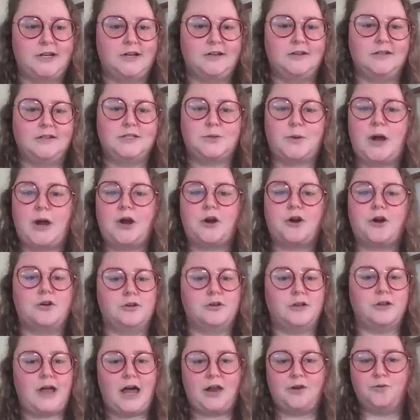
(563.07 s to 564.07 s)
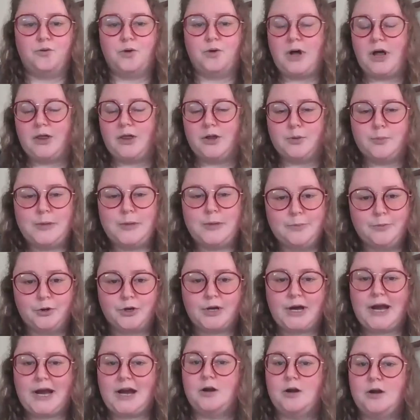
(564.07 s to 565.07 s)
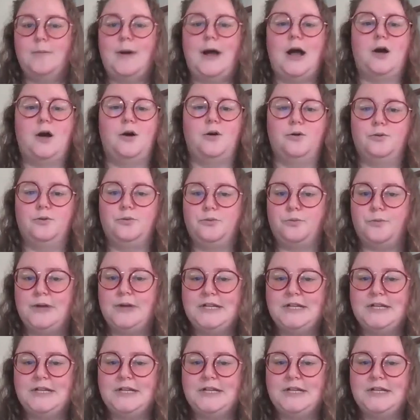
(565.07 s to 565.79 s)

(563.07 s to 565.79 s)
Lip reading: And so I heard a lot of what other people care about.